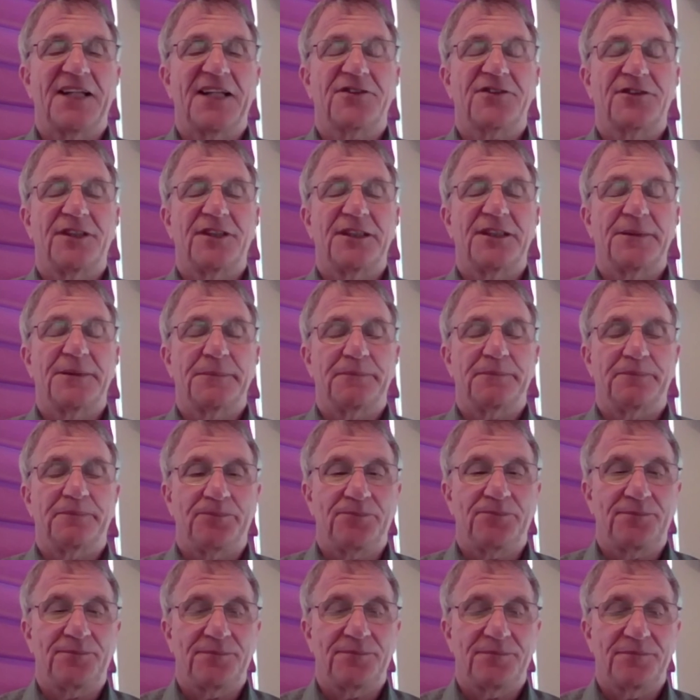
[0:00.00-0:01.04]
Excellent.
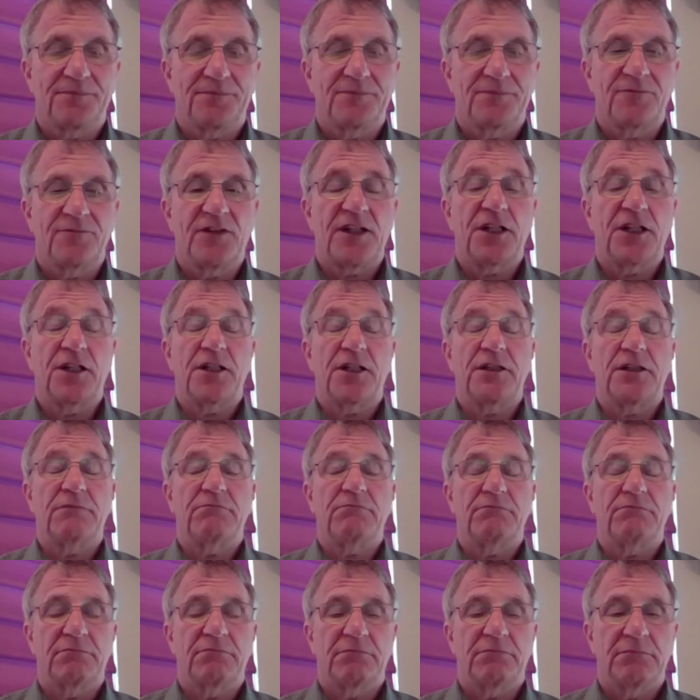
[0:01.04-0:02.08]
Very
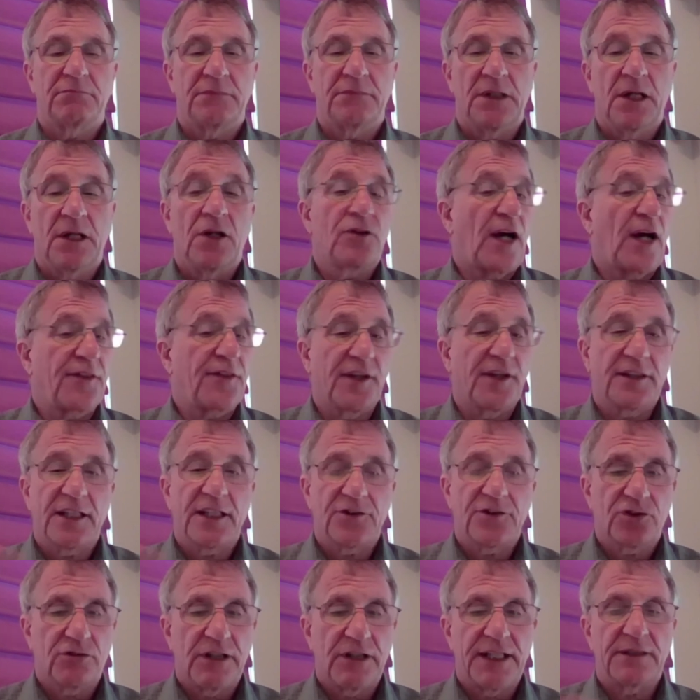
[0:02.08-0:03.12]
good. I think
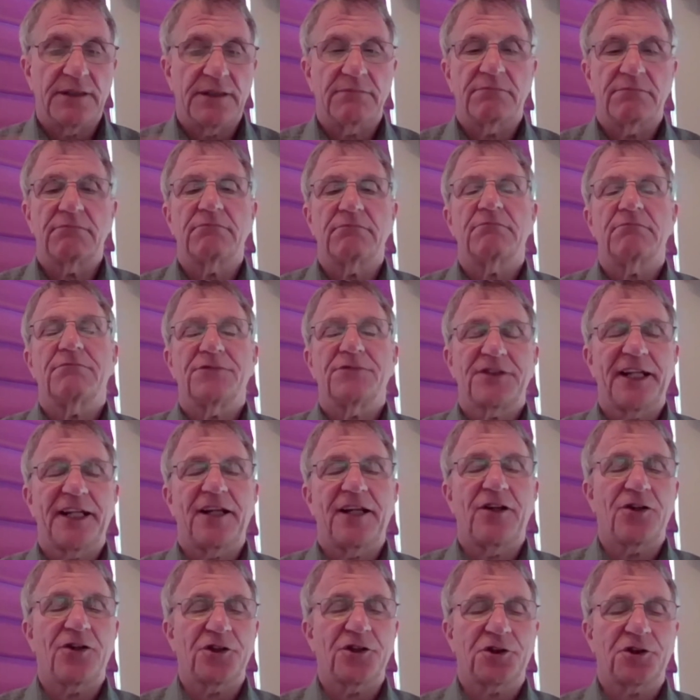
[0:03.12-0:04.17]
that's great.
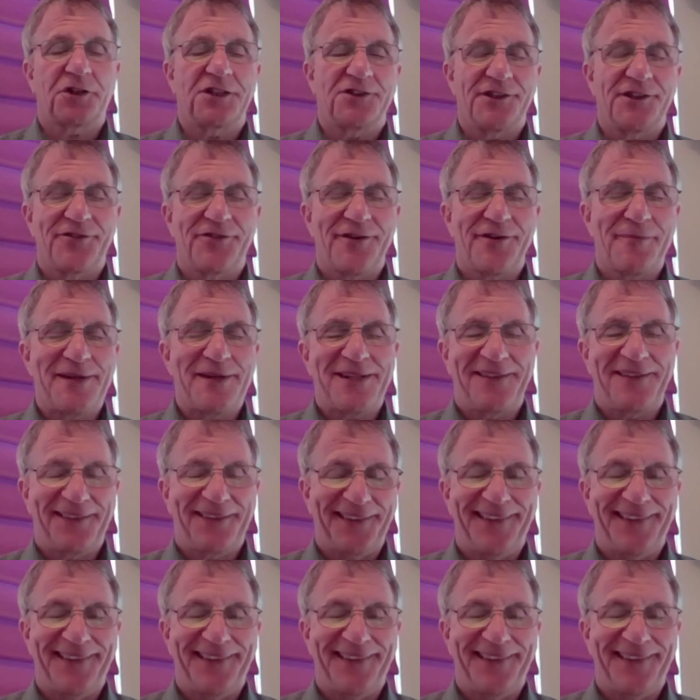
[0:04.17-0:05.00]
Say hello to Tracy for me.